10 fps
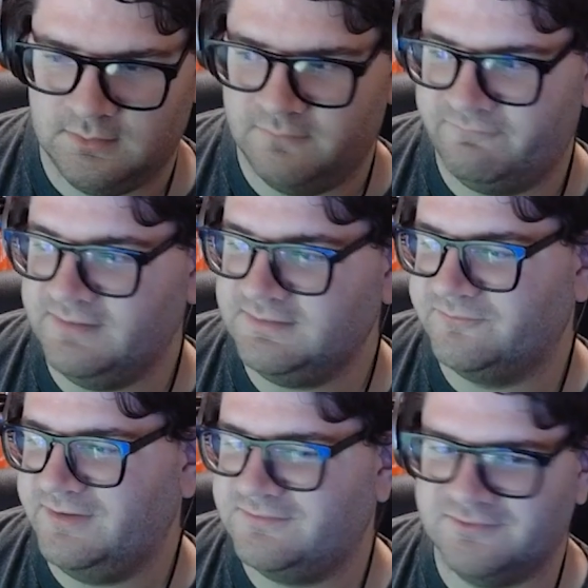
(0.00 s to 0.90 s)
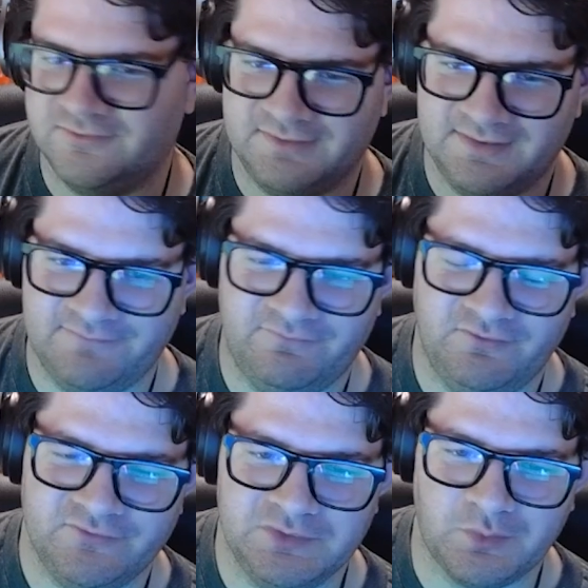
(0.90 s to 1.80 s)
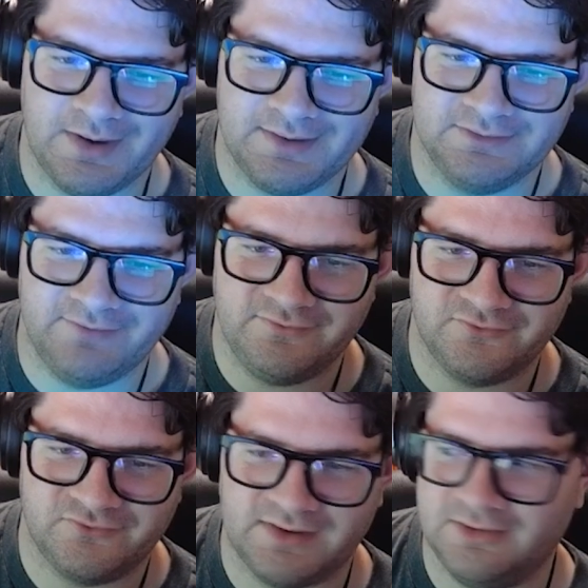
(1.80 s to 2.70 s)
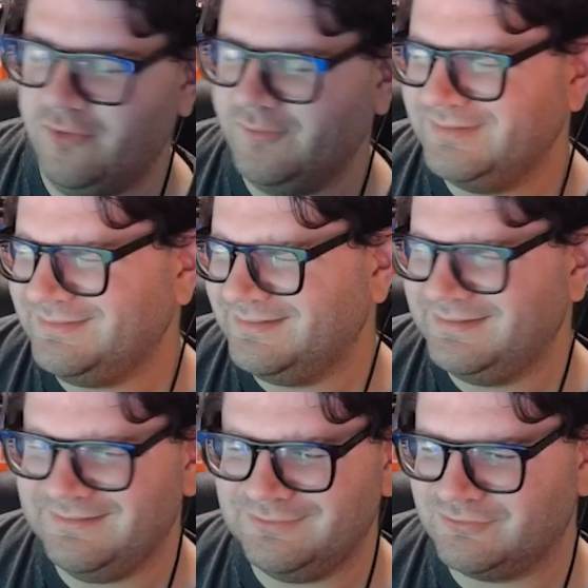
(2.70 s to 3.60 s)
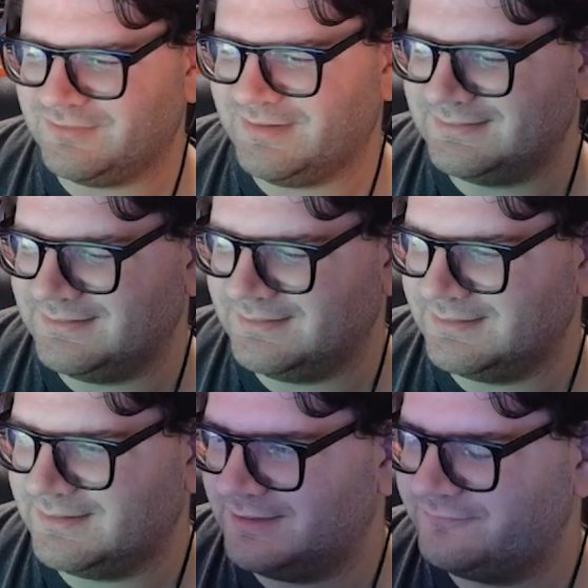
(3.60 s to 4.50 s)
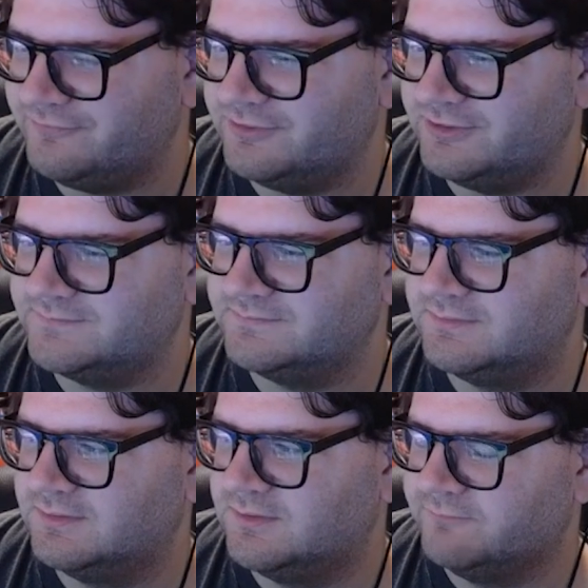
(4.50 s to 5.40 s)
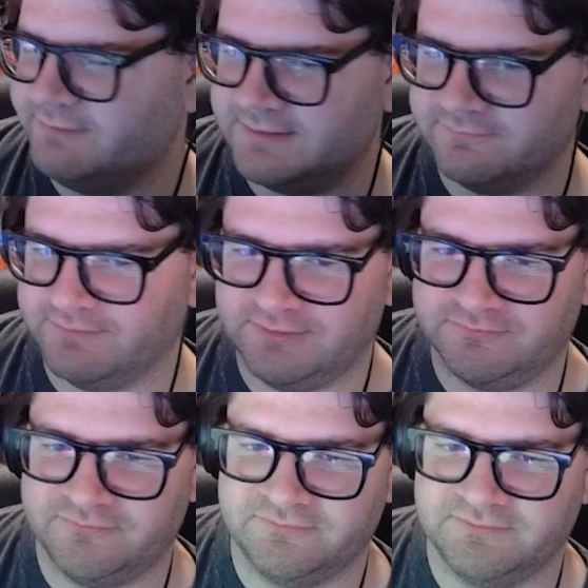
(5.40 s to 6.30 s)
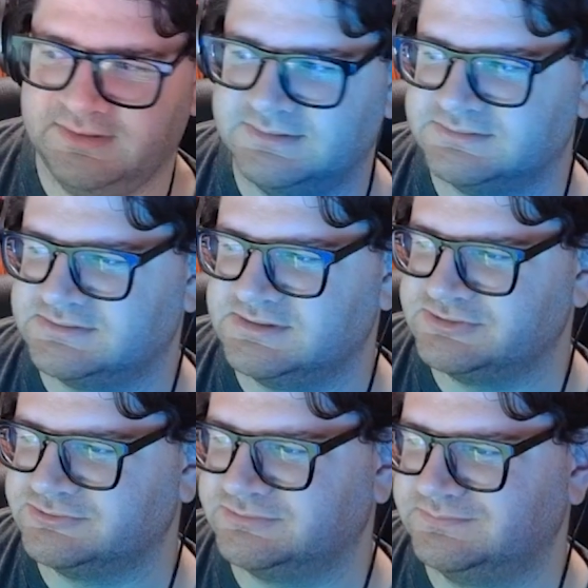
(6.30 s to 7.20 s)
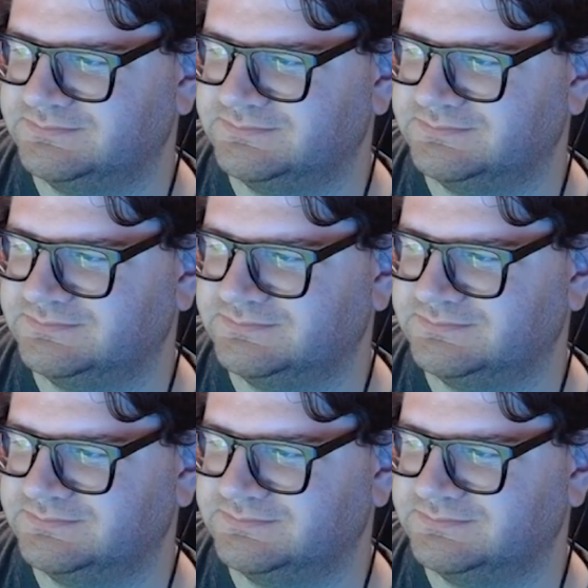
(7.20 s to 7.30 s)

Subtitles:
Phantom Racer. Okay, it feels very Wacky Racer style. Oh, he looks like the guy from Wreck-It Ralph. Nice, that's cool.